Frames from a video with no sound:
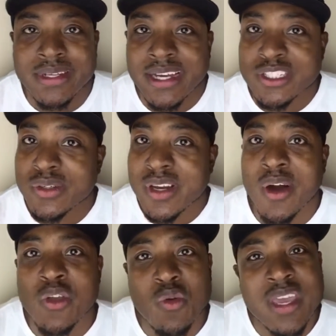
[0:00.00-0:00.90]
as you
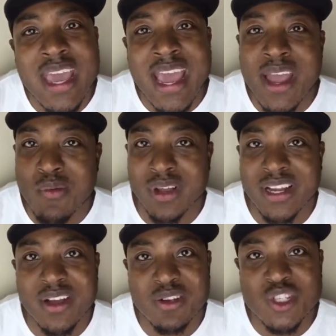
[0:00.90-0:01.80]
know, you can't
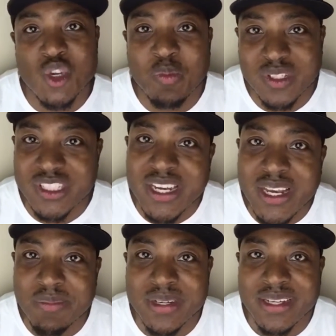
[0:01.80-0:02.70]
really go super
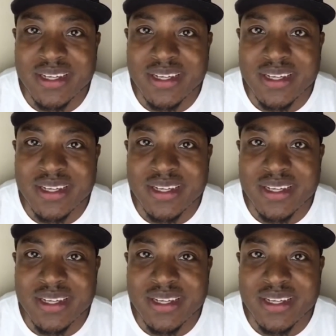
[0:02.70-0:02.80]
cheap